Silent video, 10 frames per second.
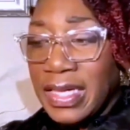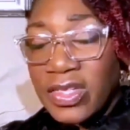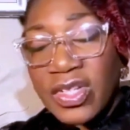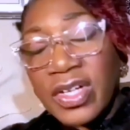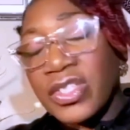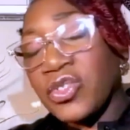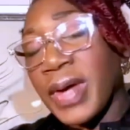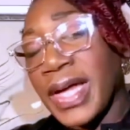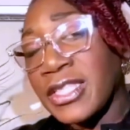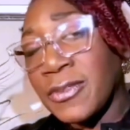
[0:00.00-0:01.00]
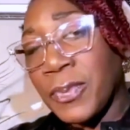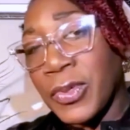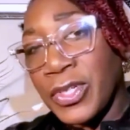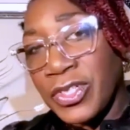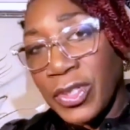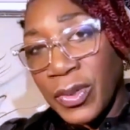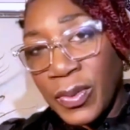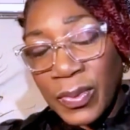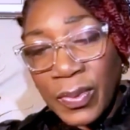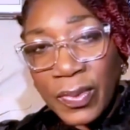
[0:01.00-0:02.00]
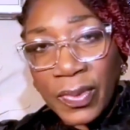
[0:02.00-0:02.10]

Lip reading: it does transport you.